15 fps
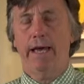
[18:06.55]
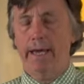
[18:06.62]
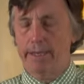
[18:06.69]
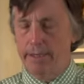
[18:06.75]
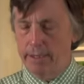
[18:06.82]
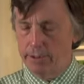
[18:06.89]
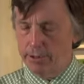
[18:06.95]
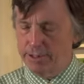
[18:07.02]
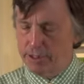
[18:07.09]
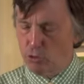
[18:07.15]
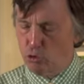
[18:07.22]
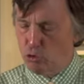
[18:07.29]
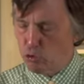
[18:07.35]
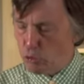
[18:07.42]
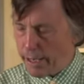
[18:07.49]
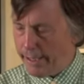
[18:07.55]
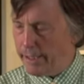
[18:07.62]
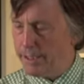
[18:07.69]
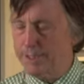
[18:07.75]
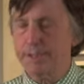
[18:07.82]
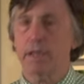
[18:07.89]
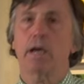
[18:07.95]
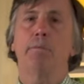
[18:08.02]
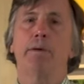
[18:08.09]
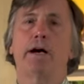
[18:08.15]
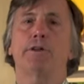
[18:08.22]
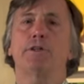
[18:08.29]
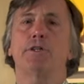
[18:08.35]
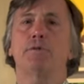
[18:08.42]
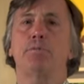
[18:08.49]
And then the greatest thing
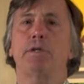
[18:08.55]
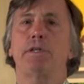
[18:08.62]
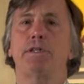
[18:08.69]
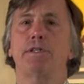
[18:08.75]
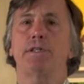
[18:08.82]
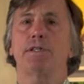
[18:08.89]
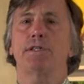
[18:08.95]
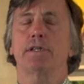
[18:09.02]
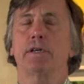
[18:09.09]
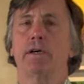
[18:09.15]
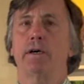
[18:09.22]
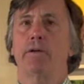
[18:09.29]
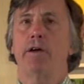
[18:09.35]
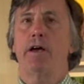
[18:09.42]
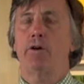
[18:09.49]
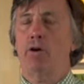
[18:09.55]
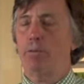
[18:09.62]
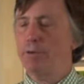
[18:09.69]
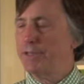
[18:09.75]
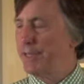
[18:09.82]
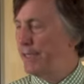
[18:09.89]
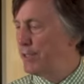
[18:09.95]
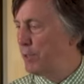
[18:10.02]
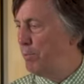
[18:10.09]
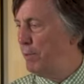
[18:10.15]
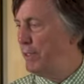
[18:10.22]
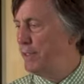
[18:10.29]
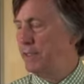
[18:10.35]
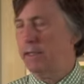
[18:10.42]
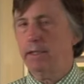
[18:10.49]
about this piece is it almost has a
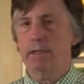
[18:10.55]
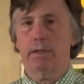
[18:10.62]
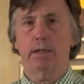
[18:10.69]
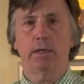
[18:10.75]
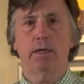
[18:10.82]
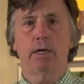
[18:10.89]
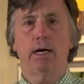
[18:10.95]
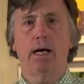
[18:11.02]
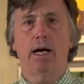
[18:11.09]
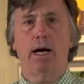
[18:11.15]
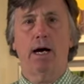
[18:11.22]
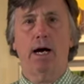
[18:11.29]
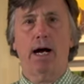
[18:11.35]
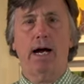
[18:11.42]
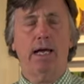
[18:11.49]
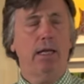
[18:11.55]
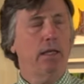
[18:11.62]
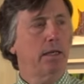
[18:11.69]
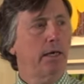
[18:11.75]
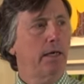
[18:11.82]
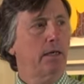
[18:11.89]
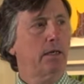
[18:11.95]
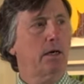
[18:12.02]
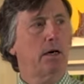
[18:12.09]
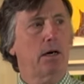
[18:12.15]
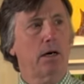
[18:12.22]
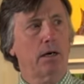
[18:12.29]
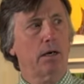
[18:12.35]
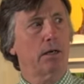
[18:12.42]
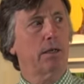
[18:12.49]
patina. I like
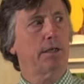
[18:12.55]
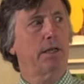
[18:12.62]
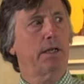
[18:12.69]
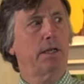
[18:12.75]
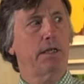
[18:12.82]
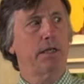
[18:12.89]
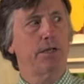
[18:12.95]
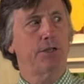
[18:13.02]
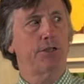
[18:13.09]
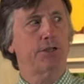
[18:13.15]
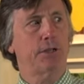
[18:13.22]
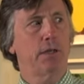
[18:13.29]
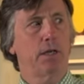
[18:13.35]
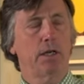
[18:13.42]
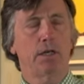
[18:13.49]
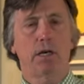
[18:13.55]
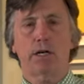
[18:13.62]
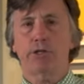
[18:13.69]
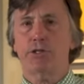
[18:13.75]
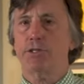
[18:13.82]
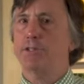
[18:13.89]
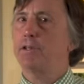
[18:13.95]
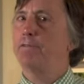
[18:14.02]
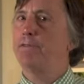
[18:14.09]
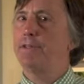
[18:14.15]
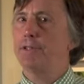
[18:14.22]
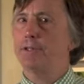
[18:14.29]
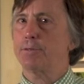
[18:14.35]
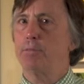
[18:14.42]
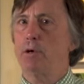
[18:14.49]
art that is not just of
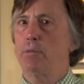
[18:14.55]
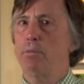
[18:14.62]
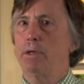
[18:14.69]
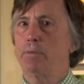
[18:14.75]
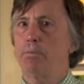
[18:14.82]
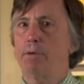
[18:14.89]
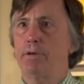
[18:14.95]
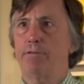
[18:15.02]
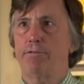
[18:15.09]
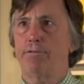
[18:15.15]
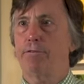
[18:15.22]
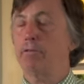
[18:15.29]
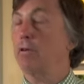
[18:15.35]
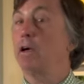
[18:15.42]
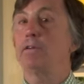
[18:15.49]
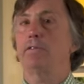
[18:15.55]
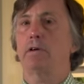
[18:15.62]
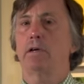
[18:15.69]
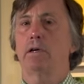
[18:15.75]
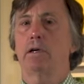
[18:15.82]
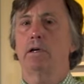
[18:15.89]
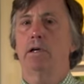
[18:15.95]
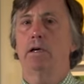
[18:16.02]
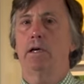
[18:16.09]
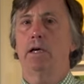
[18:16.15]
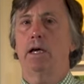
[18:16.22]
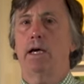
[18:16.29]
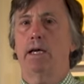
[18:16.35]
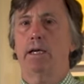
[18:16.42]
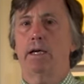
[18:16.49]
this moment, but forever.
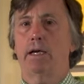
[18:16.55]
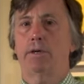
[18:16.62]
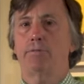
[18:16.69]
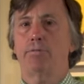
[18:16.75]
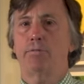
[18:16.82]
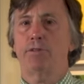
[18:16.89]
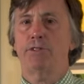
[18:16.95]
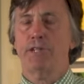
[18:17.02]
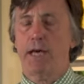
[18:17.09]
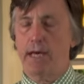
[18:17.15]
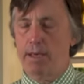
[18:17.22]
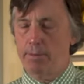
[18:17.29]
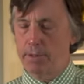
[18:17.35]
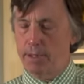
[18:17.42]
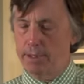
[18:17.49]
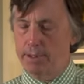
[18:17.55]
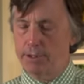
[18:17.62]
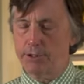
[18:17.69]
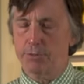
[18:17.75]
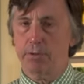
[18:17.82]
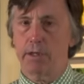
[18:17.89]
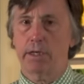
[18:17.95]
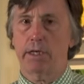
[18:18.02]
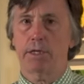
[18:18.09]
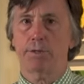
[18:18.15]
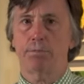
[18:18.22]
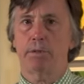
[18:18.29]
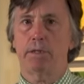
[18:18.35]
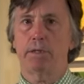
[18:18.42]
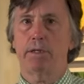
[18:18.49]
And, and Sab in this one has
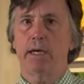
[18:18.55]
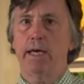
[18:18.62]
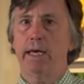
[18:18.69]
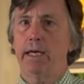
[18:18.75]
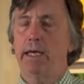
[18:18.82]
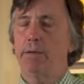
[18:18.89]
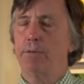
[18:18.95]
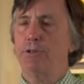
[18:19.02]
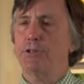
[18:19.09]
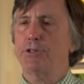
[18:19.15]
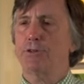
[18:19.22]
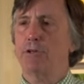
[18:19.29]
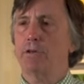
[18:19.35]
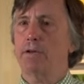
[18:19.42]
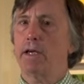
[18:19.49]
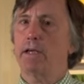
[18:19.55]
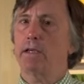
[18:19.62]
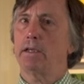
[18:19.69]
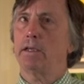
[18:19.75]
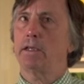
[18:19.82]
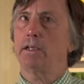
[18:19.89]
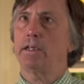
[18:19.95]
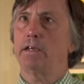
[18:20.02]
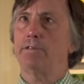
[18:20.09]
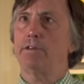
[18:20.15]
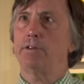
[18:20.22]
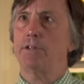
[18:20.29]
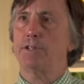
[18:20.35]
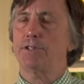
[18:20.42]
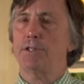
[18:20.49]
been able to sort of give
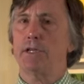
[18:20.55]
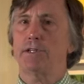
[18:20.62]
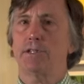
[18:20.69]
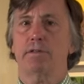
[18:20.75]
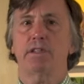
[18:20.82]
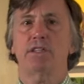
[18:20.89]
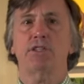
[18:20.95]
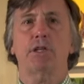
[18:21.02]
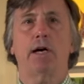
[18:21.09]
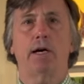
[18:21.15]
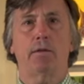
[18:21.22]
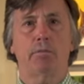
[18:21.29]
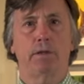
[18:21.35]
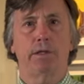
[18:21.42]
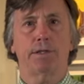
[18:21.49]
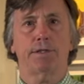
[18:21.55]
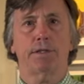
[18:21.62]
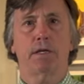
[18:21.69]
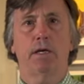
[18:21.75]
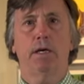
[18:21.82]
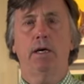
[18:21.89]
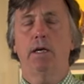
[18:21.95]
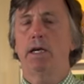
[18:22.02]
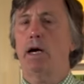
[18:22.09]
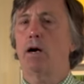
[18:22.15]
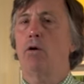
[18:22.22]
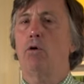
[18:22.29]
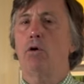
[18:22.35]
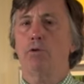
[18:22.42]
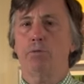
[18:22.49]
you the sense of the timeless. Now,
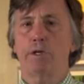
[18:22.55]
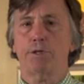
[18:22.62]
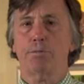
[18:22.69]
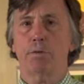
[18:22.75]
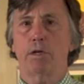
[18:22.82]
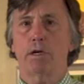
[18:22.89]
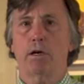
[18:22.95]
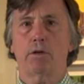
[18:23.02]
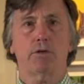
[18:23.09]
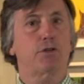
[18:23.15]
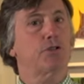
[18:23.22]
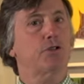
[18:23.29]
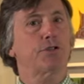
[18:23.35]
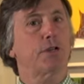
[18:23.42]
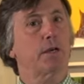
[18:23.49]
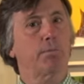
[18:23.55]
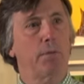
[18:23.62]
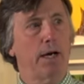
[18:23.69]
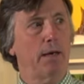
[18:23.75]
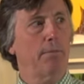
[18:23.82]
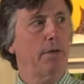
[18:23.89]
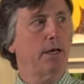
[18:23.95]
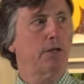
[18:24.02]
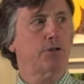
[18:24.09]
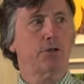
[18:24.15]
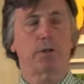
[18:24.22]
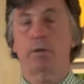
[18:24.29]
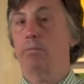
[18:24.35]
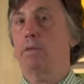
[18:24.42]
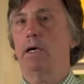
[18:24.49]
Old Westbury Gardens, just like my
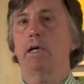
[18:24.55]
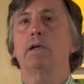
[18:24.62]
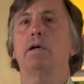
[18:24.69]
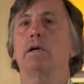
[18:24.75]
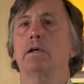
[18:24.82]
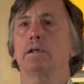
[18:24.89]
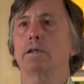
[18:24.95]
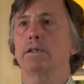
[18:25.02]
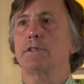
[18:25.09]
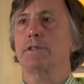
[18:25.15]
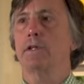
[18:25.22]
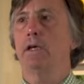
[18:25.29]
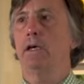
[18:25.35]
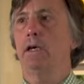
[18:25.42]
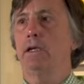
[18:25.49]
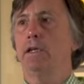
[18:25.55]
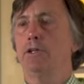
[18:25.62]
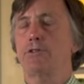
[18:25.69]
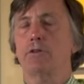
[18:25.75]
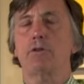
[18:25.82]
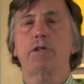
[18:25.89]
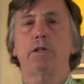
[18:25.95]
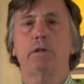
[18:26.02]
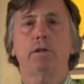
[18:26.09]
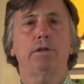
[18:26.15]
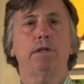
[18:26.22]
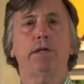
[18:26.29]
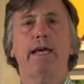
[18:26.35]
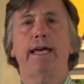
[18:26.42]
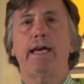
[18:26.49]
mansion and my gardens, these are
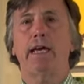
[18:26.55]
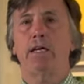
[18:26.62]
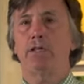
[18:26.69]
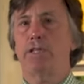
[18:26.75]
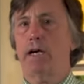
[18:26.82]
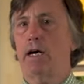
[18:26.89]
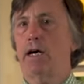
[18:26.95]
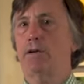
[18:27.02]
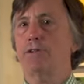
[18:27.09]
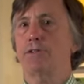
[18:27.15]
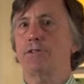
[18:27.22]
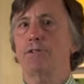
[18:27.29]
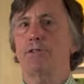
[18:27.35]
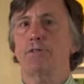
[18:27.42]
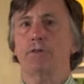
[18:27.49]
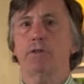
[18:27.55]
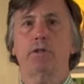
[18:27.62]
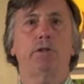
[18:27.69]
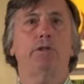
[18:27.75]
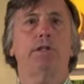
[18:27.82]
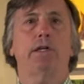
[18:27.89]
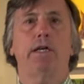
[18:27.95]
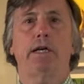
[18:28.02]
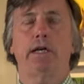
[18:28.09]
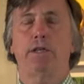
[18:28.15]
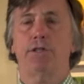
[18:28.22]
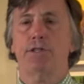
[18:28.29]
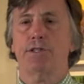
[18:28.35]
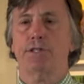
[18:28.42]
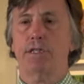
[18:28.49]
Gilded Age houses, these are Gilded
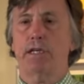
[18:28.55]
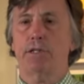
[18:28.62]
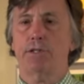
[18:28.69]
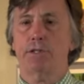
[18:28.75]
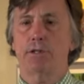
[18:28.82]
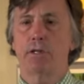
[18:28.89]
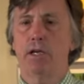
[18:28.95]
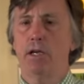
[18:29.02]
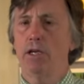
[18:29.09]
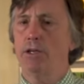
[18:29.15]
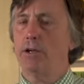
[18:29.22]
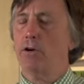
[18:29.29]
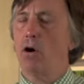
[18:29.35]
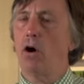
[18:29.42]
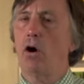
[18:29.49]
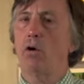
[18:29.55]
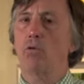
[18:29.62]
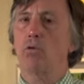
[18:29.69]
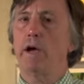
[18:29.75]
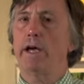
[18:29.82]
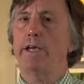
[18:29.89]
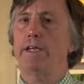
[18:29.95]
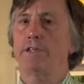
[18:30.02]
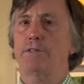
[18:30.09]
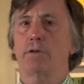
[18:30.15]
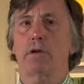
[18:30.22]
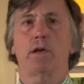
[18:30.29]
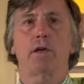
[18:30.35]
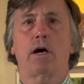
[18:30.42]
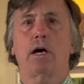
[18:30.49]
Age estates. So they're already sort
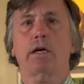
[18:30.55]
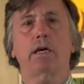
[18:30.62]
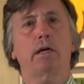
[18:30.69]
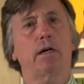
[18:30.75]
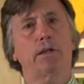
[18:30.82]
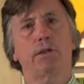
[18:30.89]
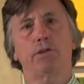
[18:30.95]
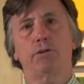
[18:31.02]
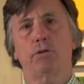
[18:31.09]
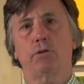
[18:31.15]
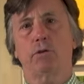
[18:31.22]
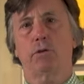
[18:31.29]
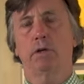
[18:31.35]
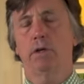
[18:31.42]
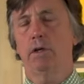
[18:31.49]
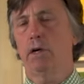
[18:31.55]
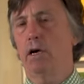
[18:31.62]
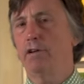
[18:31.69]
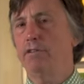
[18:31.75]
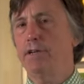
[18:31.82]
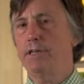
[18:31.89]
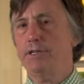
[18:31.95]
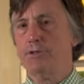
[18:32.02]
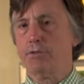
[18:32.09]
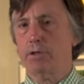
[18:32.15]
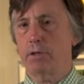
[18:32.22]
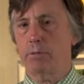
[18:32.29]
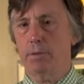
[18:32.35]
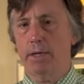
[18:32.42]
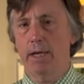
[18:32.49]
of knocking on the door of
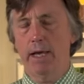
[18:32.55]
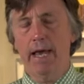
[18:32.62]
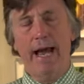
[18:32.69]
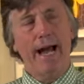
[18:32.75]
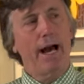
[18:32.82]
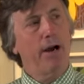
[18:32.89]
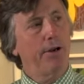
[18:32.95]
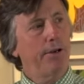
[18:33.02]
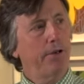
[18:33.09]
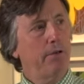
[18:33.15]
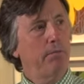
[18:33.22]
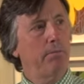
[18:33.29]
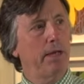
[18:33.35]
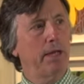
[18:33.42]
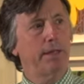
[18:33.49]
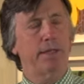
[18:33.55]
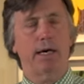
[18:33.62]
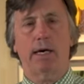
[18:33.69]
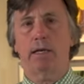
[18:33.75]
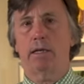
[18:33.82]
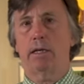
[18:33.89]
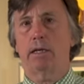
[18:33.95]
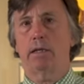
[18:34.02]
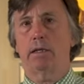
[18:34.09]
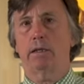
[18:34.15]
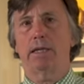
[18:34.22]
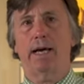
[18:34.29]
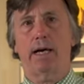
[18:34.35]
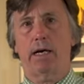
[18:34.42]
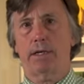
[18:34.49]
history. But how do you make that
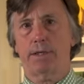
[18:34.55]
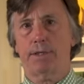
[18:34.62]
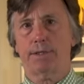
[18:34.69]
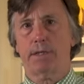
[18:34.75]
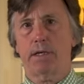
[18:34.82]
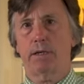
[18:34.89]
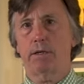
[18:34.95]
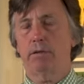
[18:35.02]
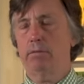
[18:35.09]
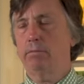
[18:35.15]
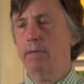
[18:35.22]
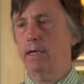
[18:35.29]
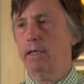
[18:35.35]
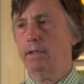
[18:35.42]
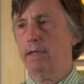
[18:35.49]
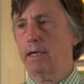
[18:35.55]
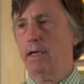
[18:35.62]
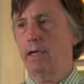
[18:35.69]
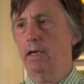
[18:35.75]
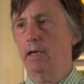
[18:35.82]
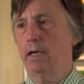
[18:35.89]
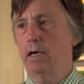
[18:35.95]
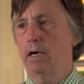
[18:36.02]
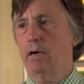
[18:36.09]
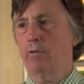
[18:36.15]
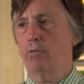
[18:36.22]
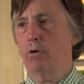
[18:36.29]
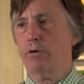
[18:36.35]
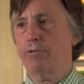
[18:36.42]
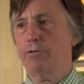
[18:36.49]
last? How do you make that uh,
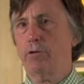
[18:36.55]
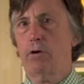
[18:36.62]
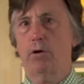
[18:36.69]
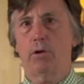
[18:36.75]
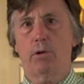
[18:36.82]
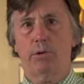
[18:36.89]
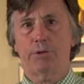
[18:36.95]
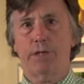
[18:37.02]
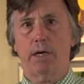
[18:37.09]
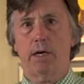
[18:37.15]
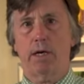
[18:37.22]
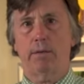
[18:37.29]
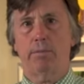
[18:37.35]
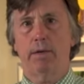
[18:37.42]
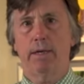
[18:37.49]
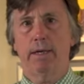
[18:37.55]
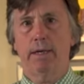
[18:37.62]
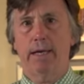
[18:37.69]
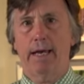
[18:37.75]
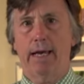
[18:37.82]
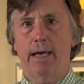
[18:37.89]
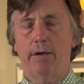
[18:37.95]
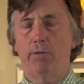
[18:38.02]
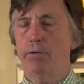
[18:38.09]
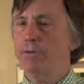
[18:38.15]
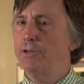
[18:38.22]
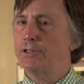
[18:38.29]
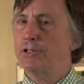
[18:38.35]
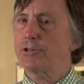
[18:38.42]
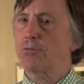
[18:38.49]
work for all time? And
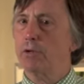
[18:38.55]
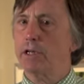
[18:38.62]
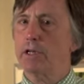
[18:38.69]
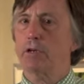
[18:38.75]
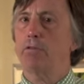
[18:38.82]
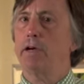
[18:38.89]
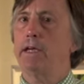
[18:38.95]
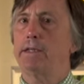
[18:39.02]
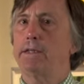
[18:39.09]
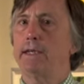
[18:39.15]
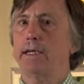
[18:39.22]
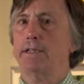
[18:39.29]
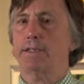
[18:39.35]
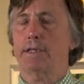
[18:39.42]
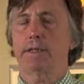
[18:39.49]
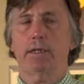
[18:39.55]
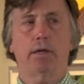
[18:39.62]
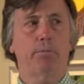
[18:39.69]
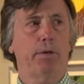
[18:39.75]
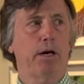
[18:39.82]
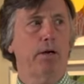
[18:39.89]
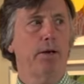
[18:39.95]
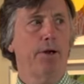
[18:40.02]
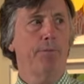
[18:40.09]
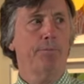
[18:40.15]
this is one of the great things I think about